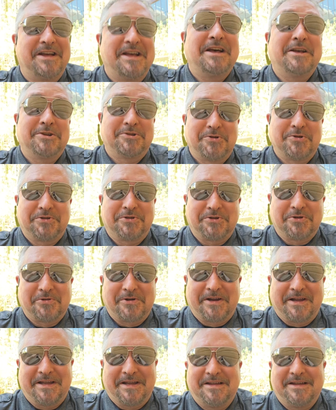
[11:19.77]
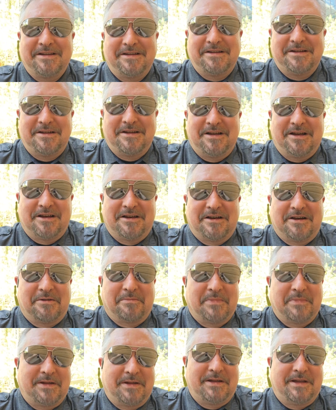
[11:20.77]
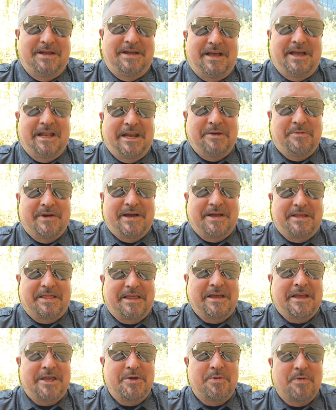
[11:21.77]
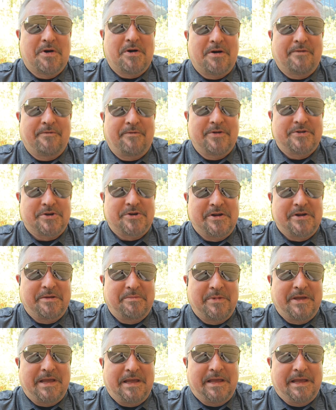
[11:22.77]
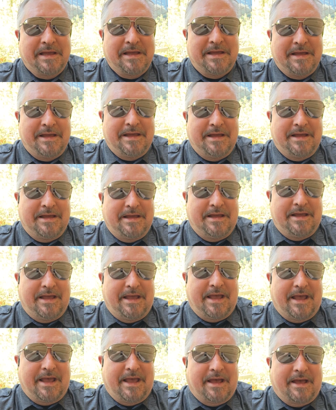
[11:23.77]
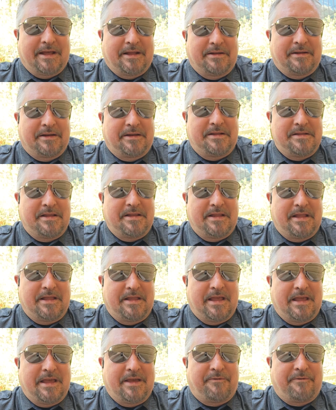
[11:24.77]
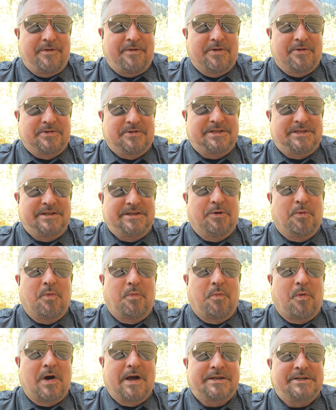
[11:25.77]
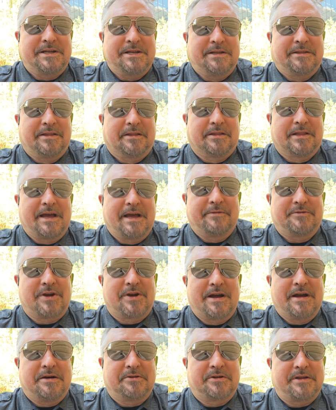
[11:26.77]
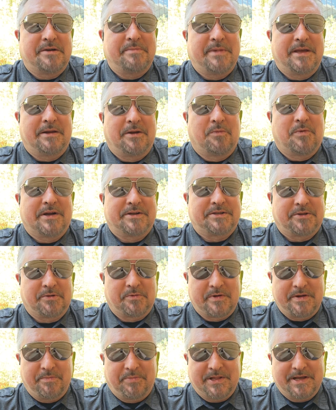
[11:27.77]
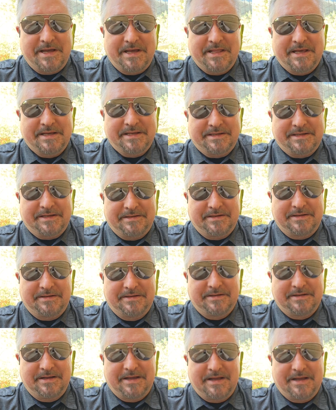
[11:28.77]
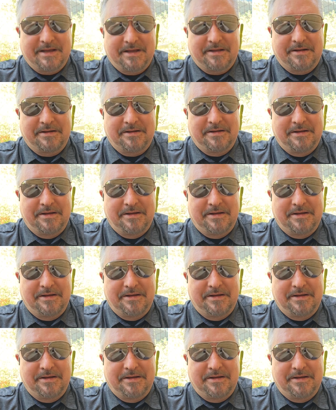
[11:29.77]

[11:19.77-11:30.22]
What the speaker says: True story. Anyway, thank you all for joining me, and if you're still watching the live trial, come in and watch the replay of this, and